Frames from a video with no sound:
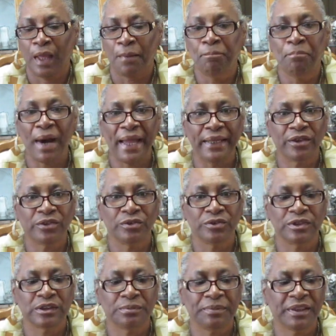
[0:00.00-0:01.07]

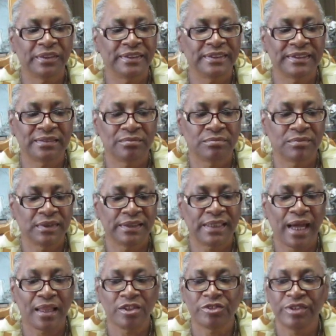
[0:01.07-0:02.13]
Michael's because the
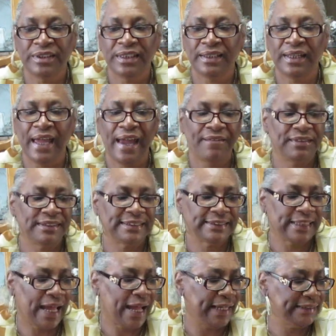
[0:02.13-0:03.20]
Dollar Tree didn't have the
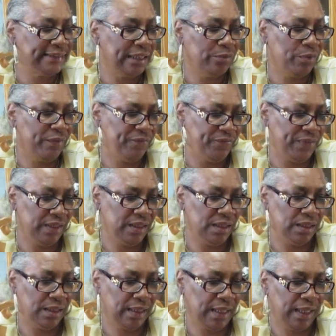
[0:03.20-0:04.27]
size that would fit
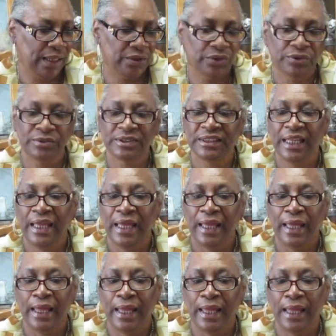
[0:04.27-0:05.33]
in the candles,
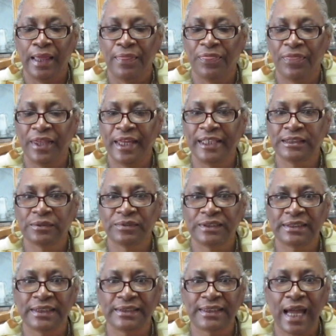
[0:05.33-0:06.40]
and these
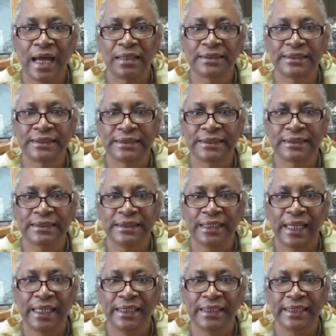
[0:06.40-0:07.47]
was $1.68.